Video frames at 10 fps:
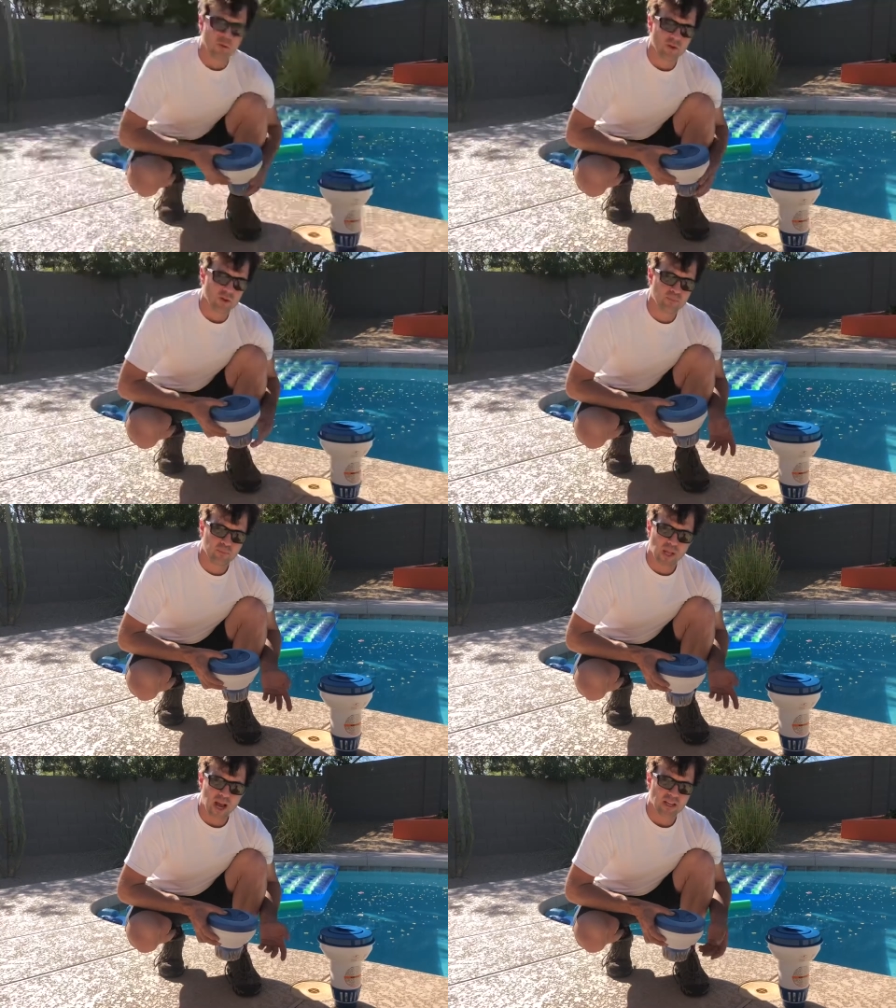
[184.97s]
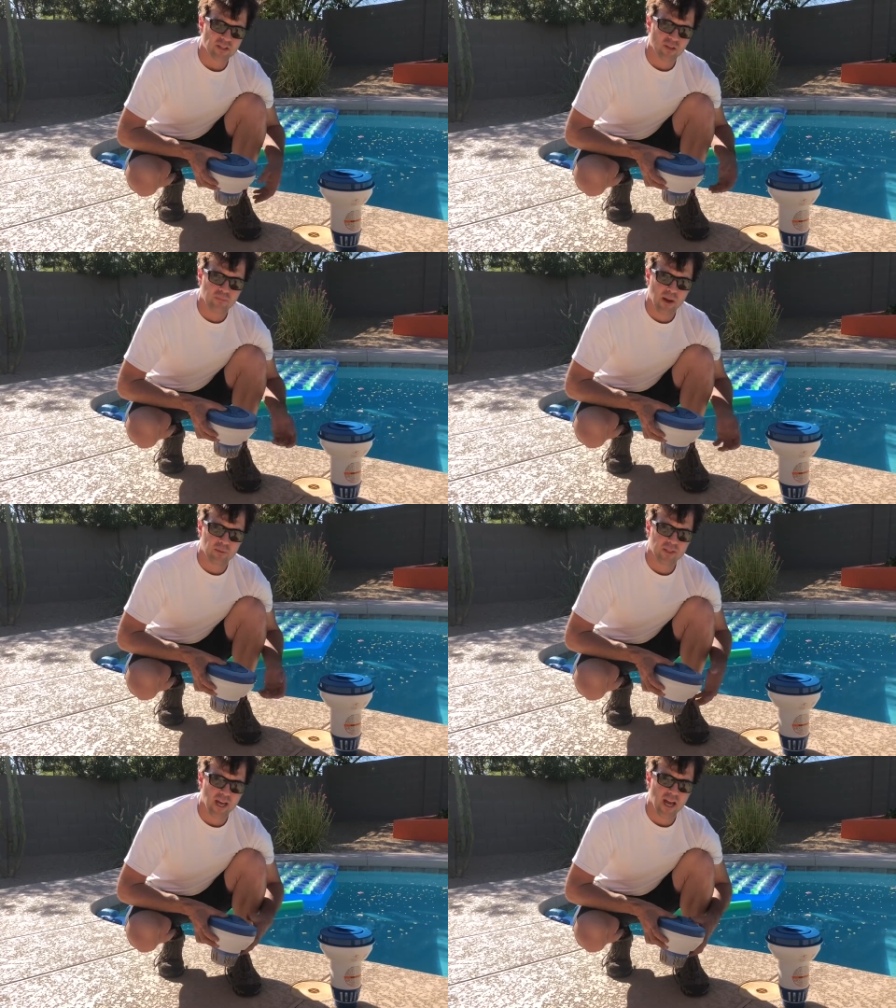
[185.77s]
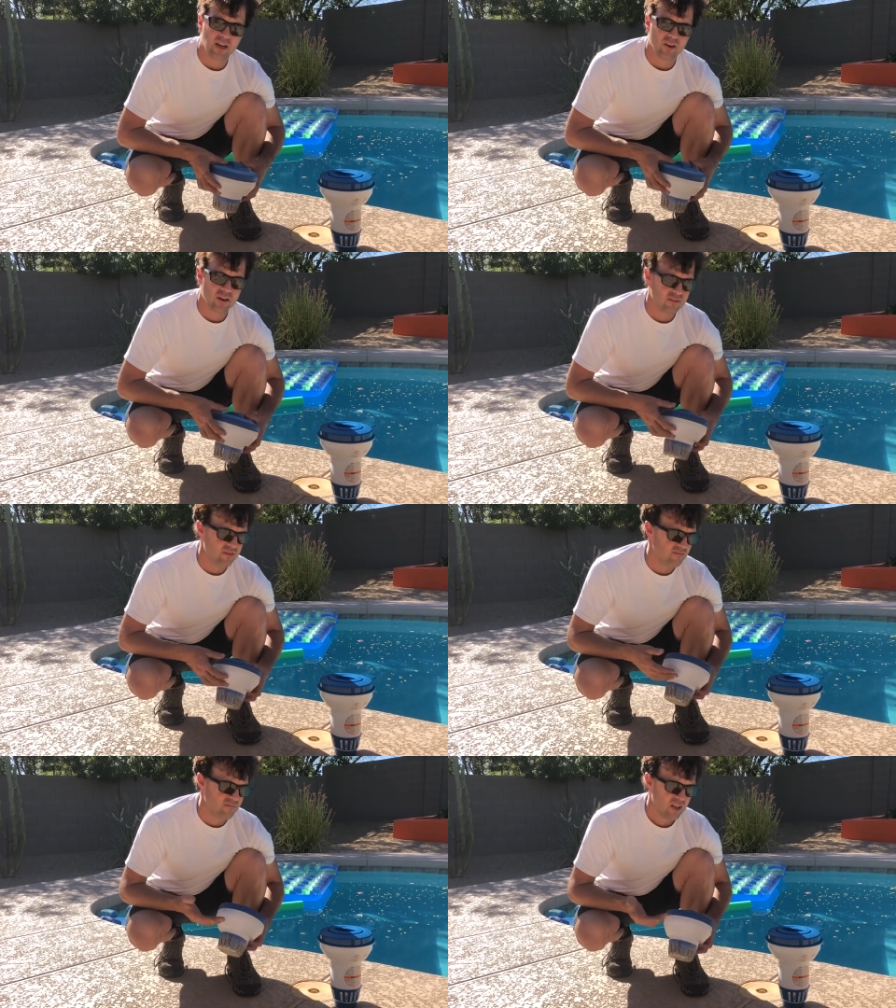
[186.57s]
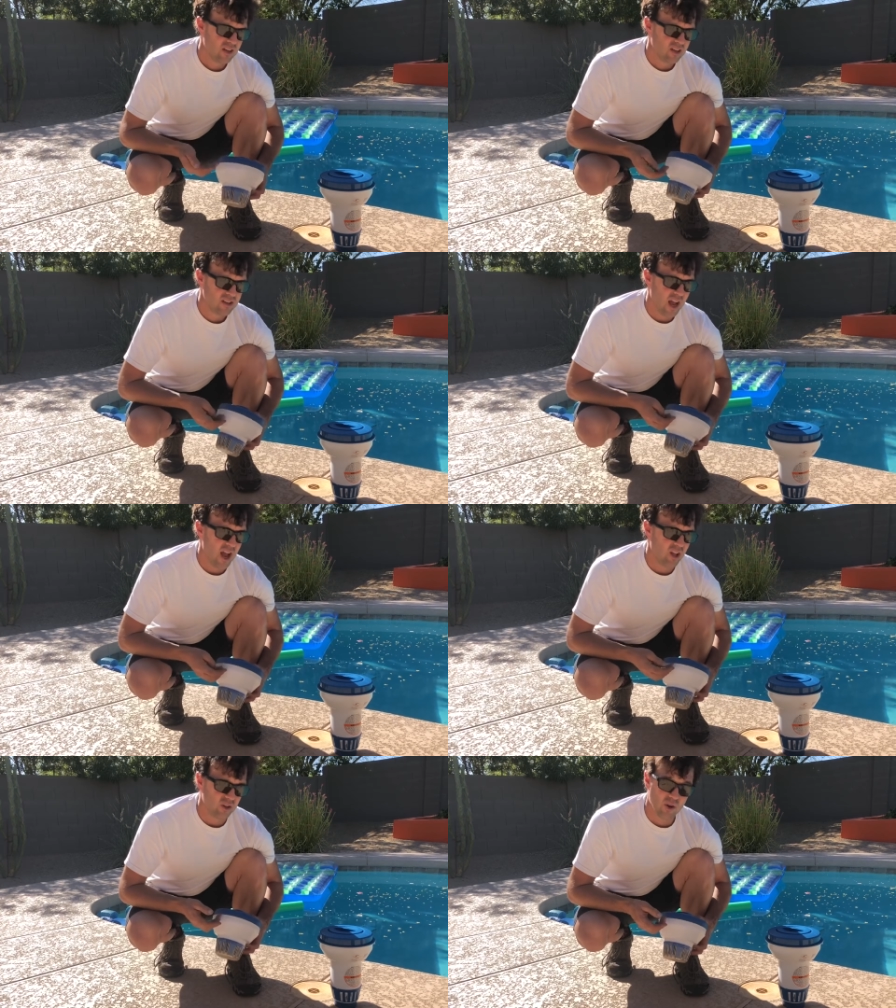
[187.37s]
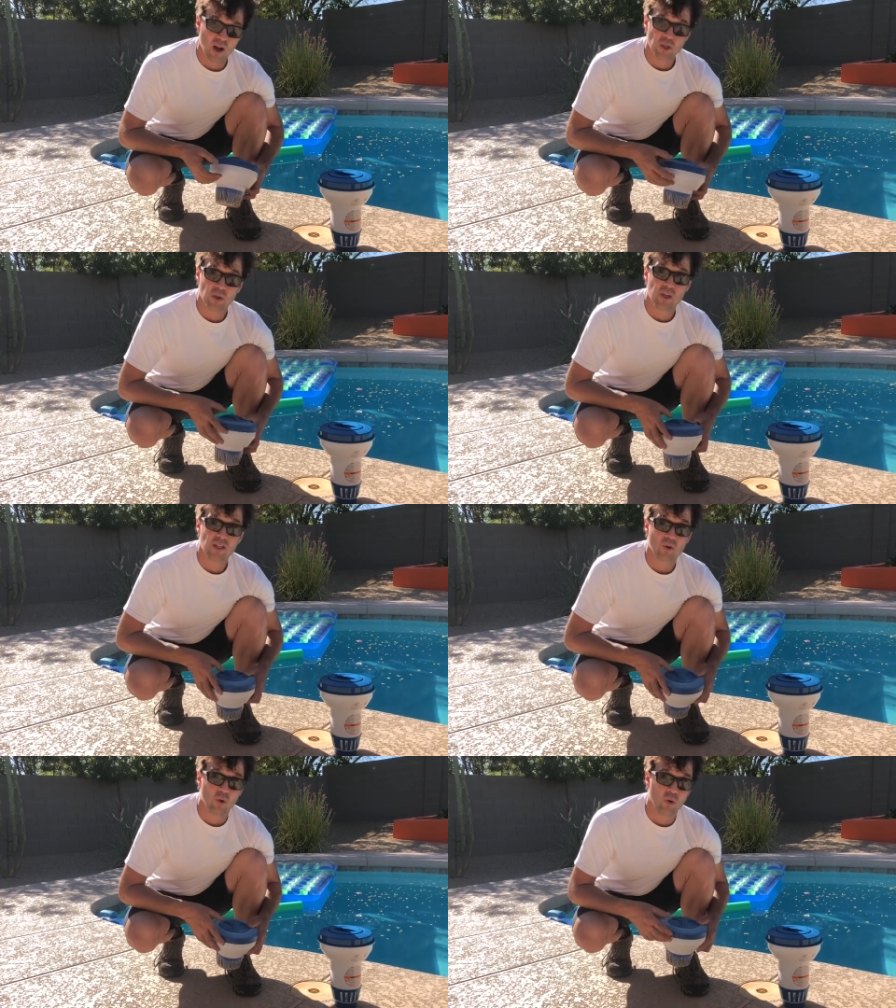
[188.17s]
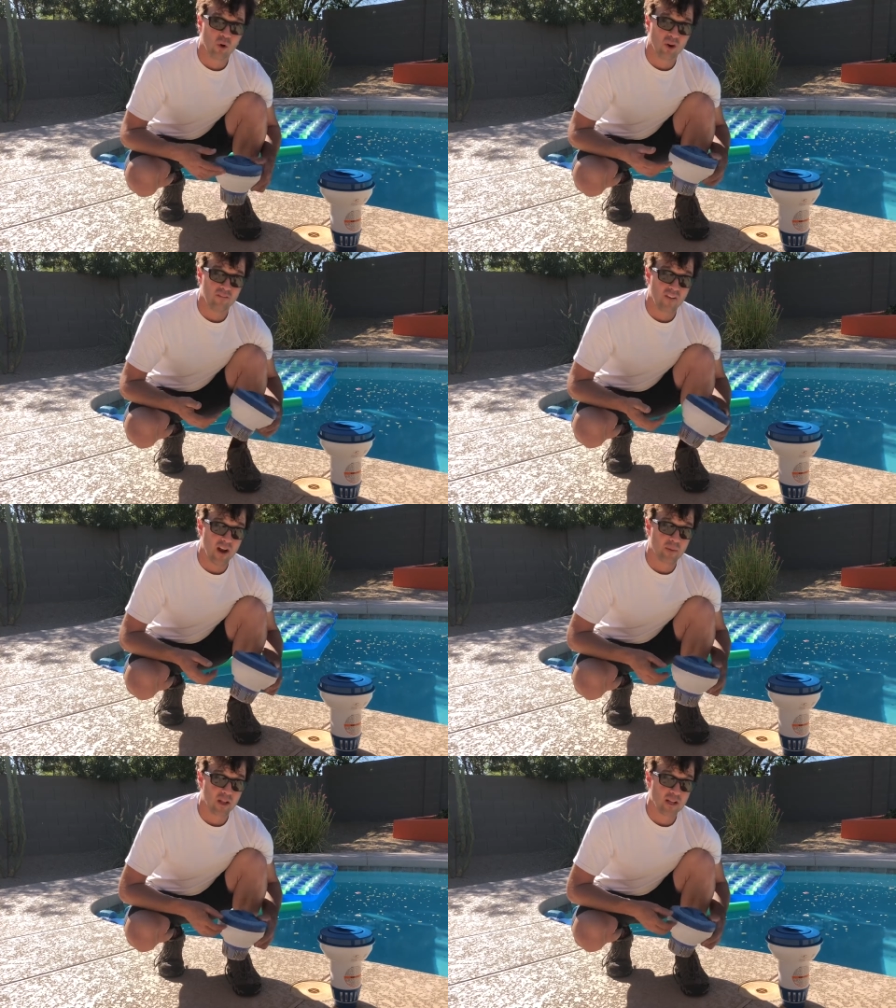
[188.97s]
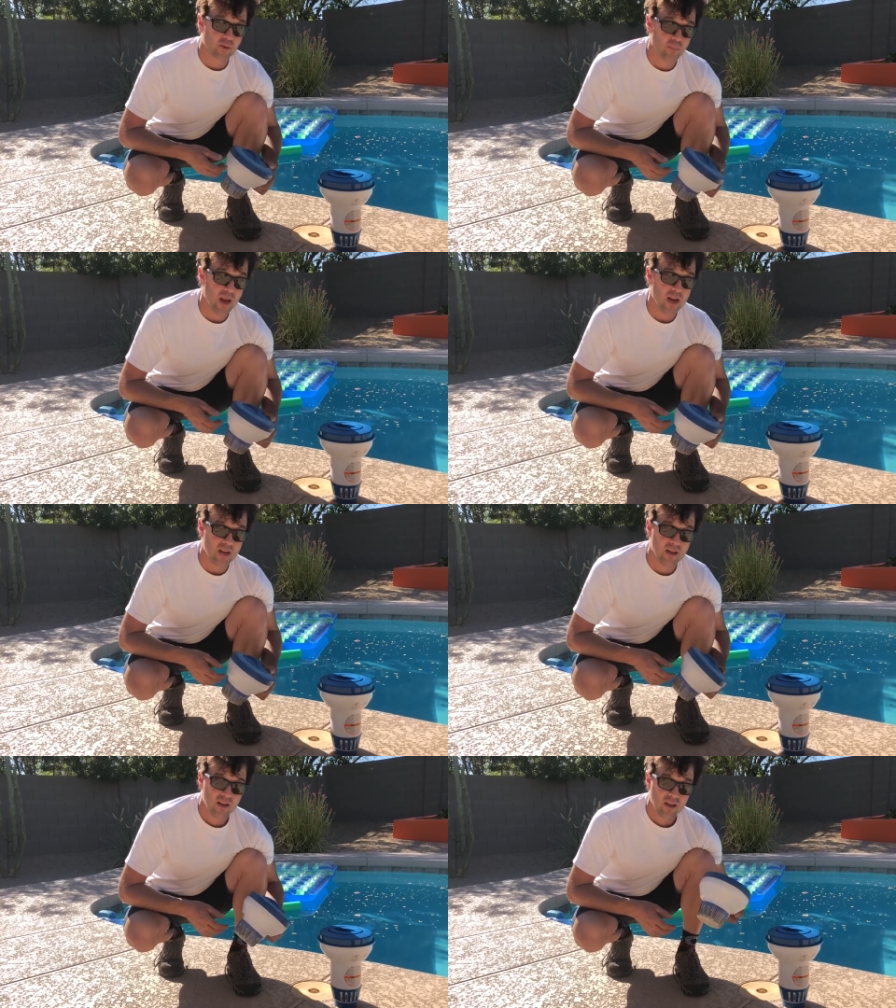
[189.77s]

whether it's plaster or pebble tech or even tile and grout joints or fiberglass or paint.